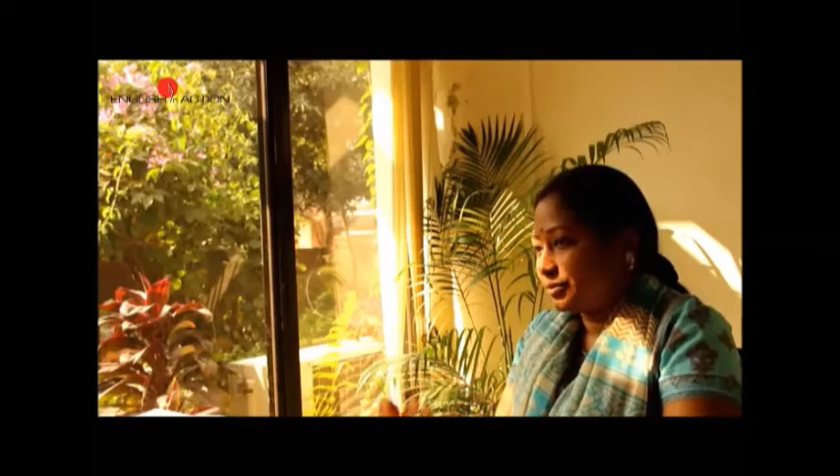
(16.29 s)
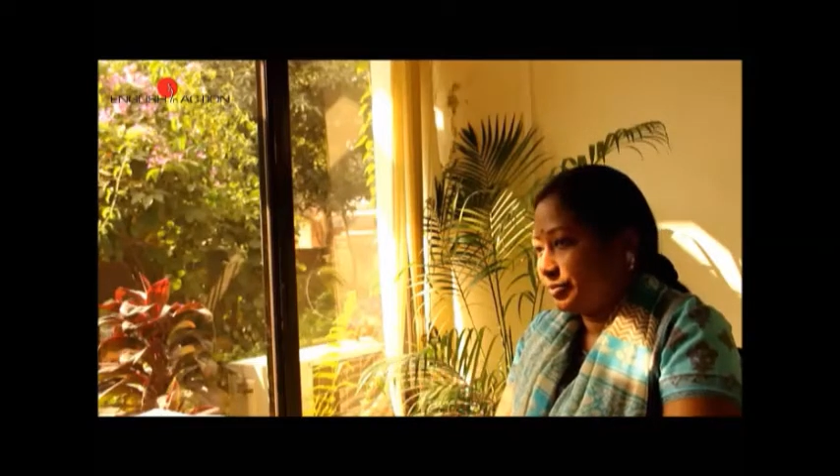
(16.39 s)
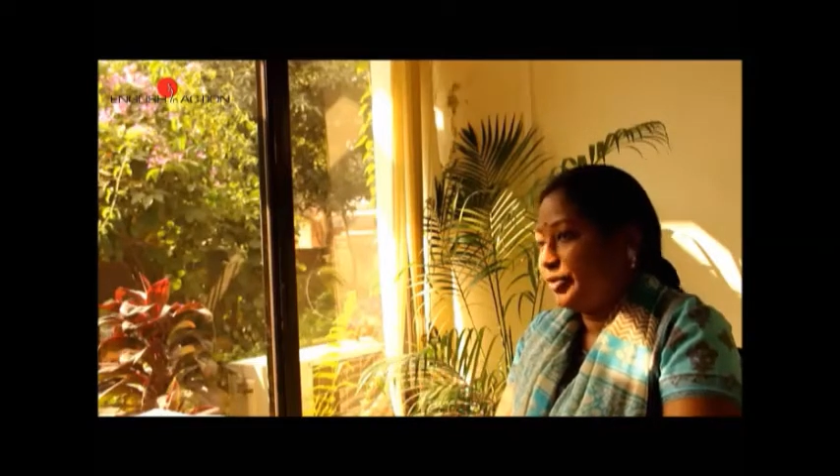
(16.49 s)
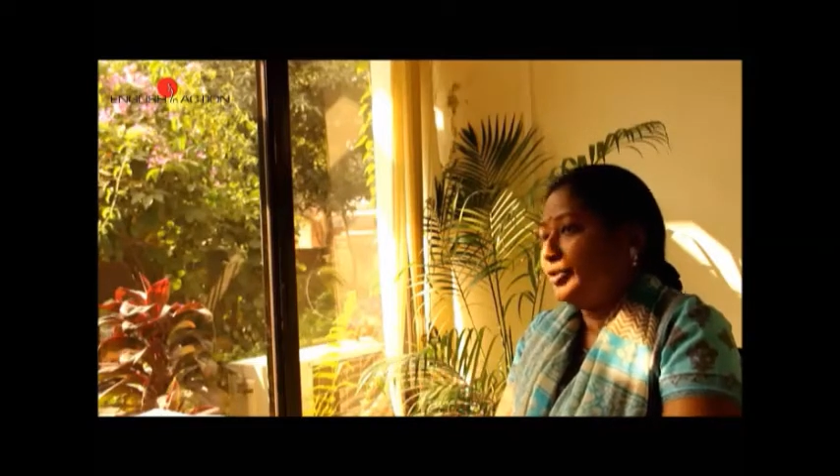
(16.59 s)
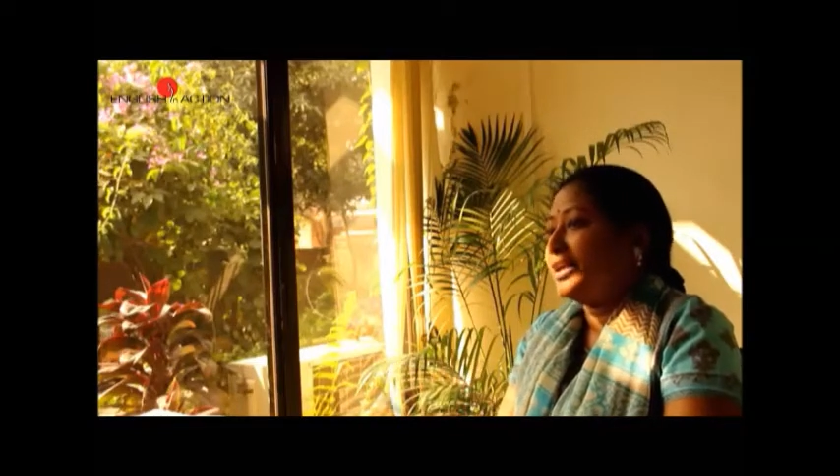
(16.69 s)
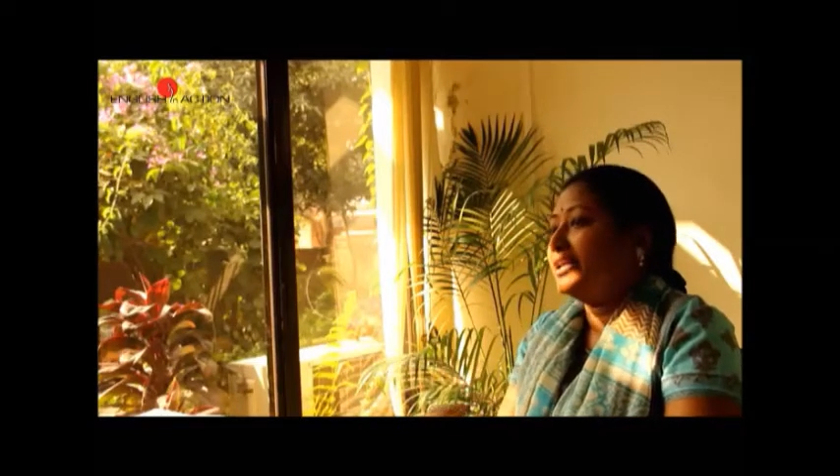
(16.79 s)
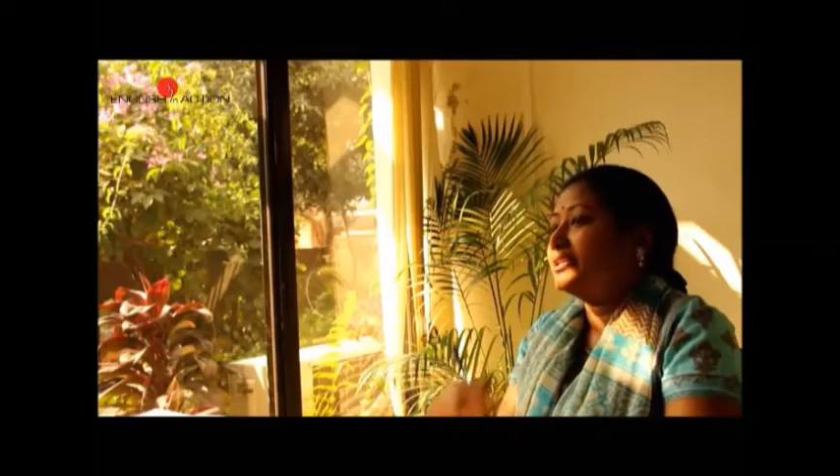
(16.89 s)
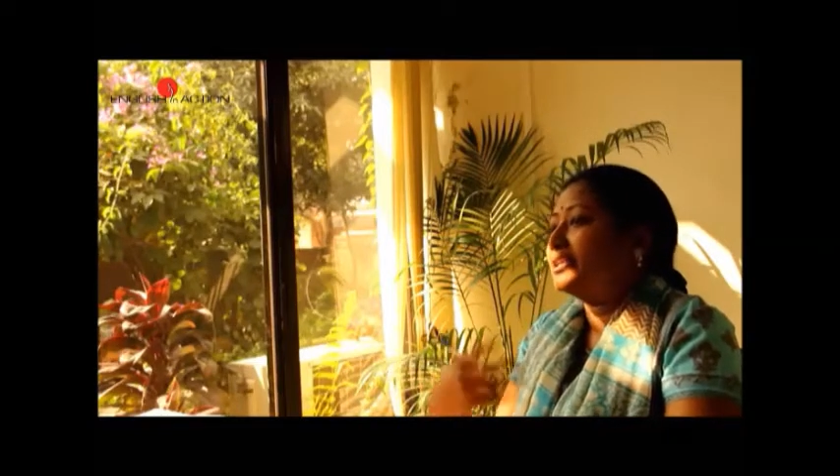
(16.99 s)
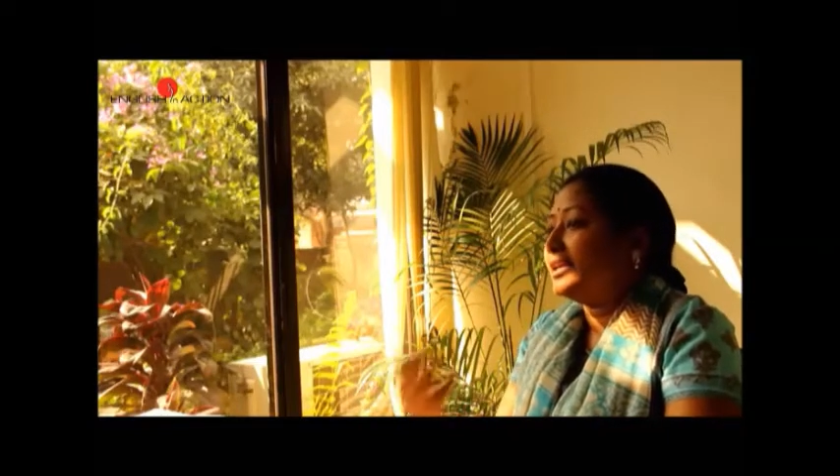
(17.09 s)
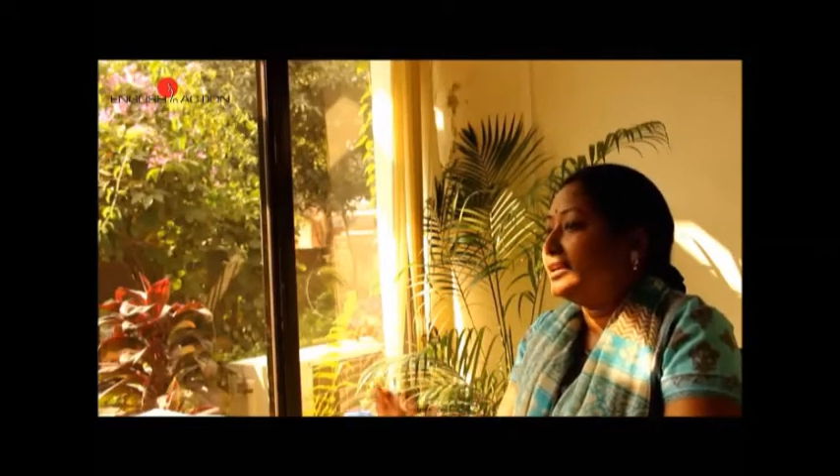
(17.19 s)
communicate
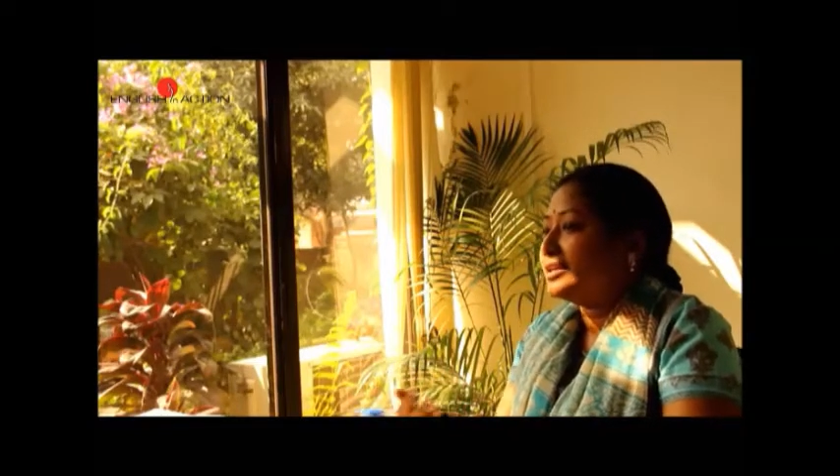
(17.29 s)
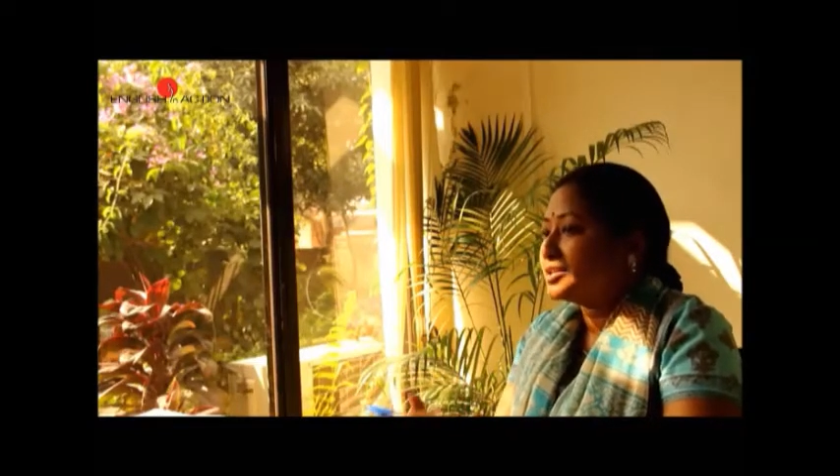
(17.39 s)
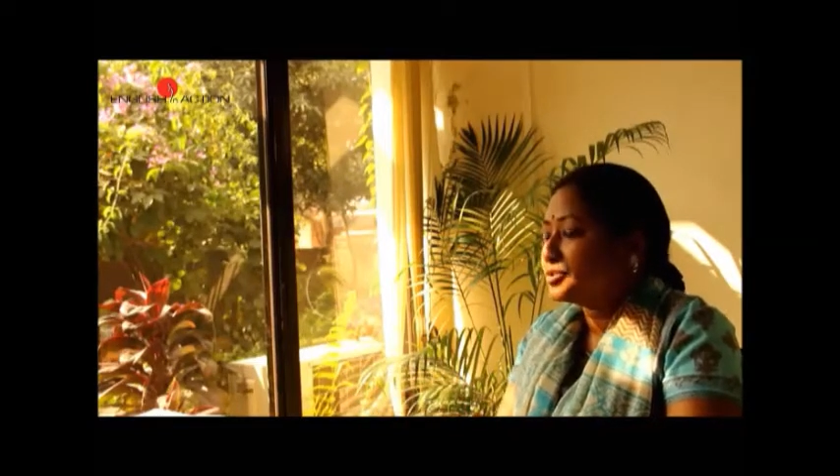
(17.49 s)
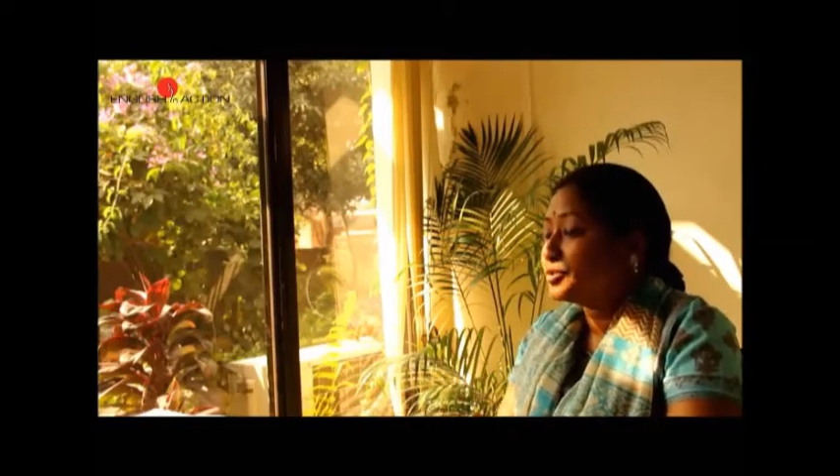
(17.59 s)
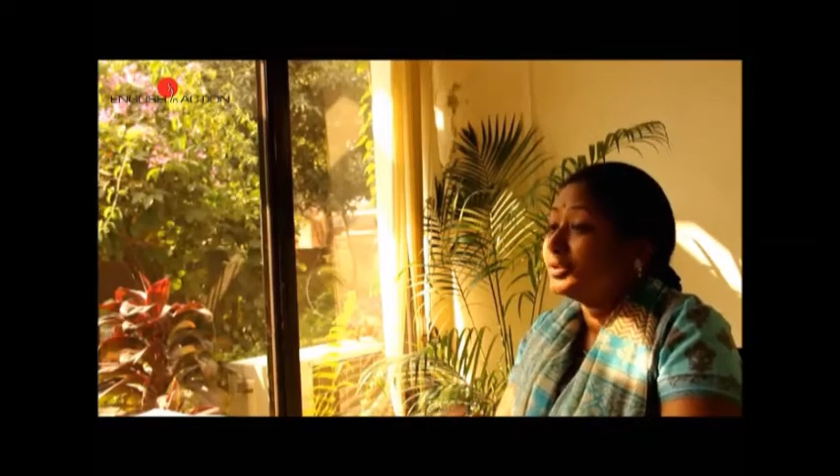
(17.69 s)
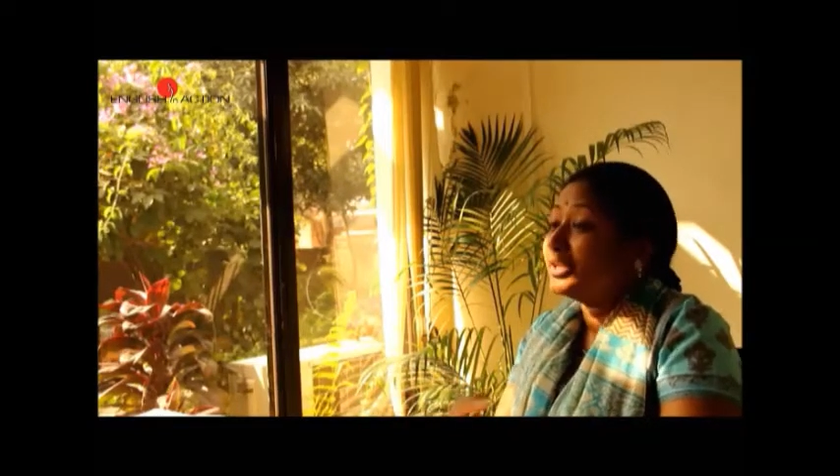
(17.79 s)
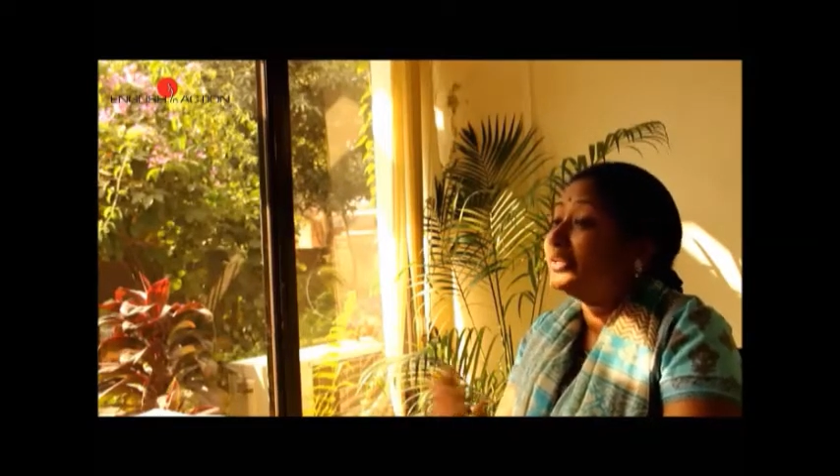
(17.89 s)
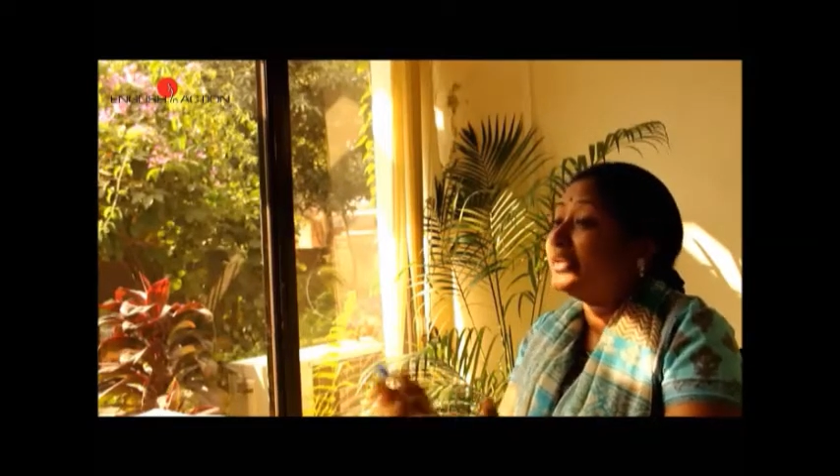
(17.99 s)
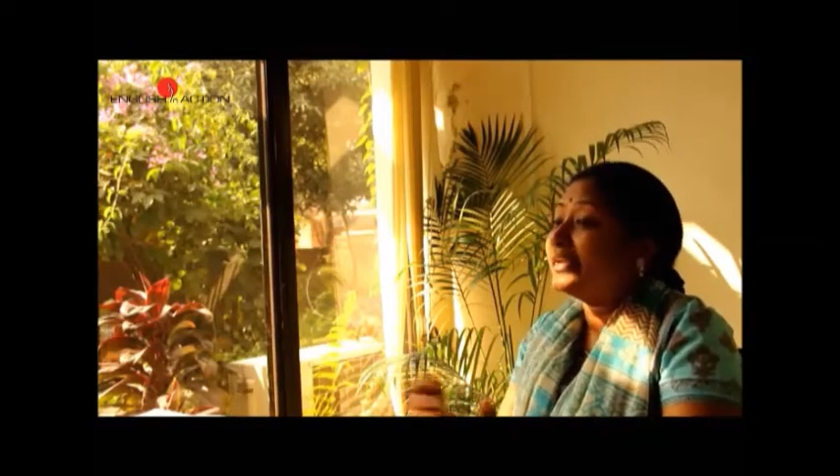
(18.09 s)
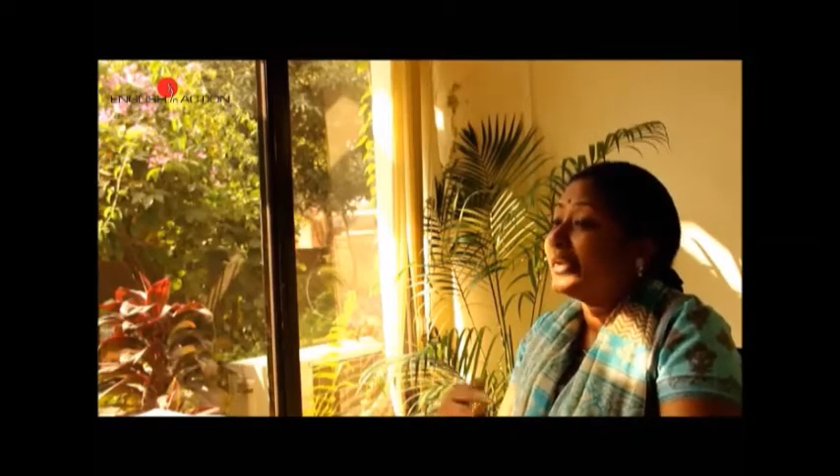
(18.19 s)
in English so that
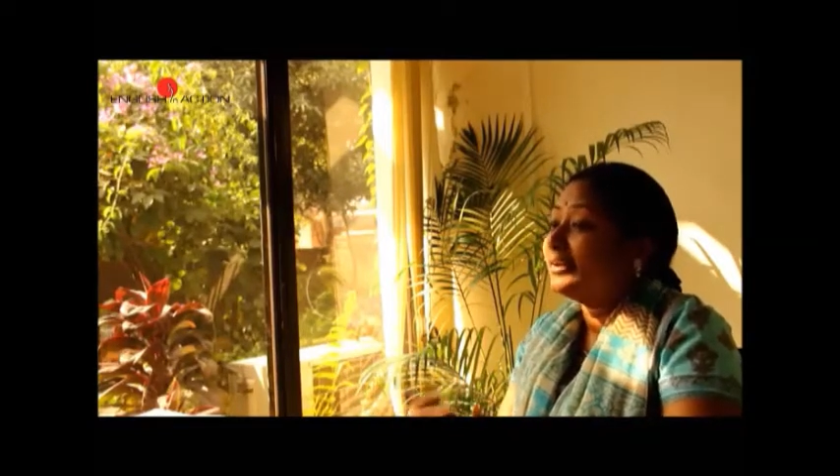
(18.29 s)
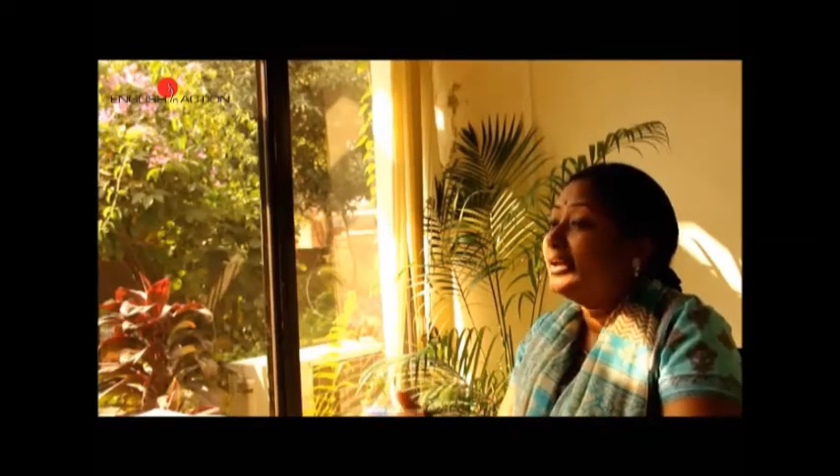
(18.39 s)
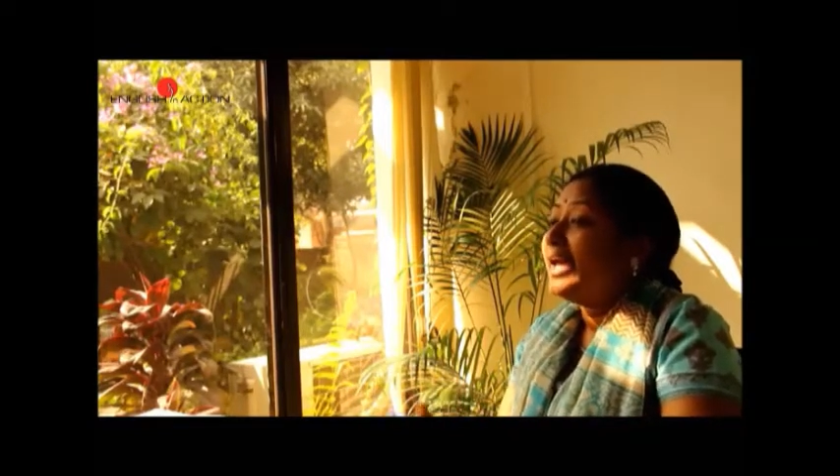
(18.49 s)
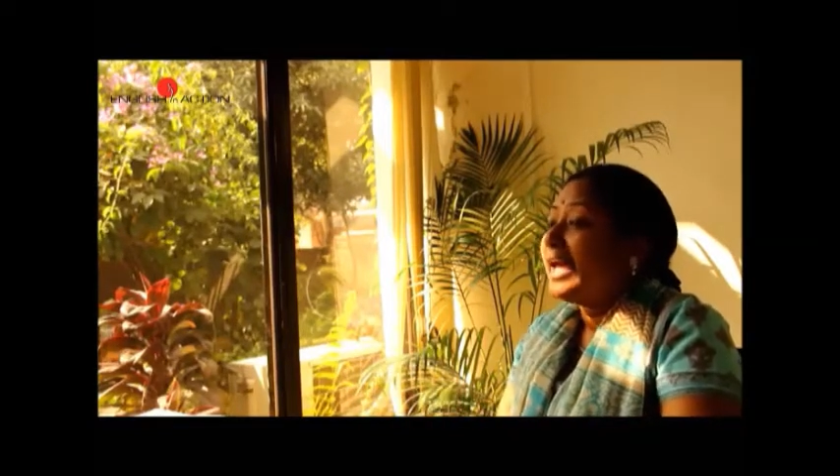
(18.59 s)
they can